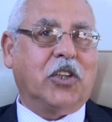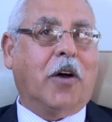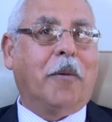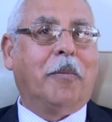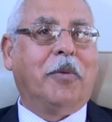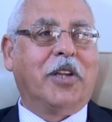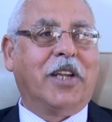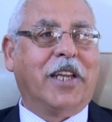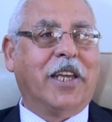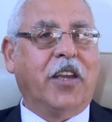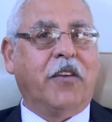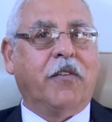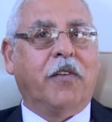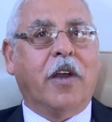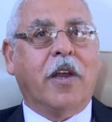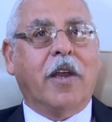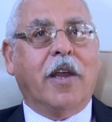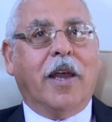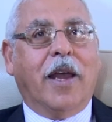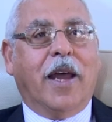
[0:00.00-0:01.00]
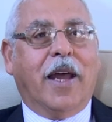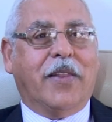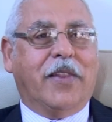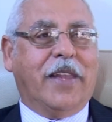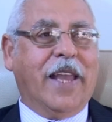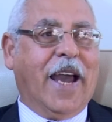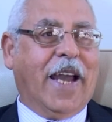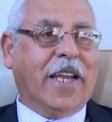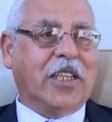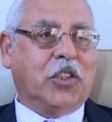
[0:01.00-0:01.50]
I believe at
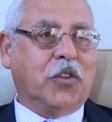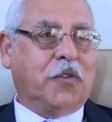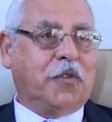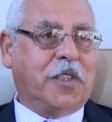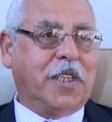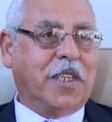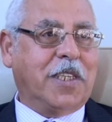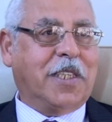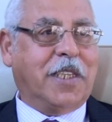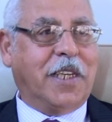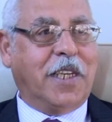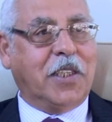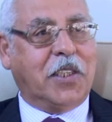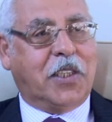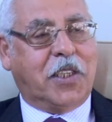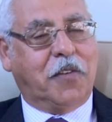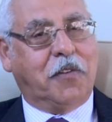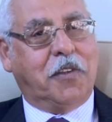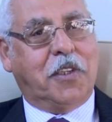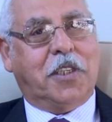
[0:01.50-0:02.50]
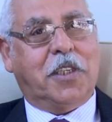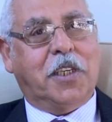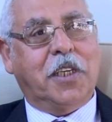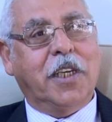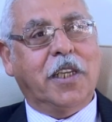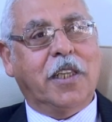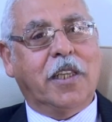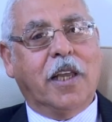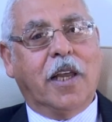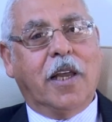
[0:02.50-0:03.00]
the age of 16,
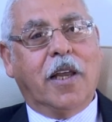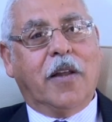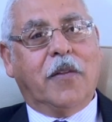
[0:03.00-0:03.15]
17,